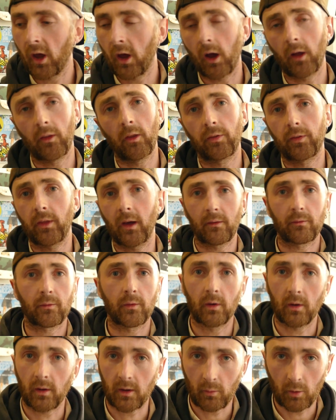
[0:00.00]
and are
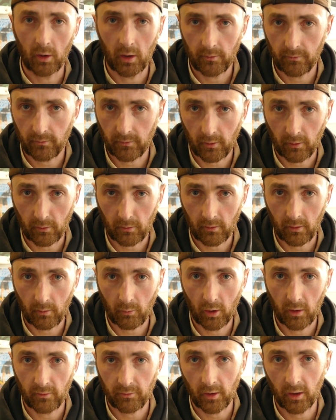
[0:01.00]
definitely
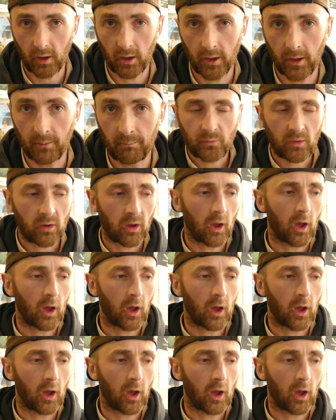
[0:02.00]
worth learning.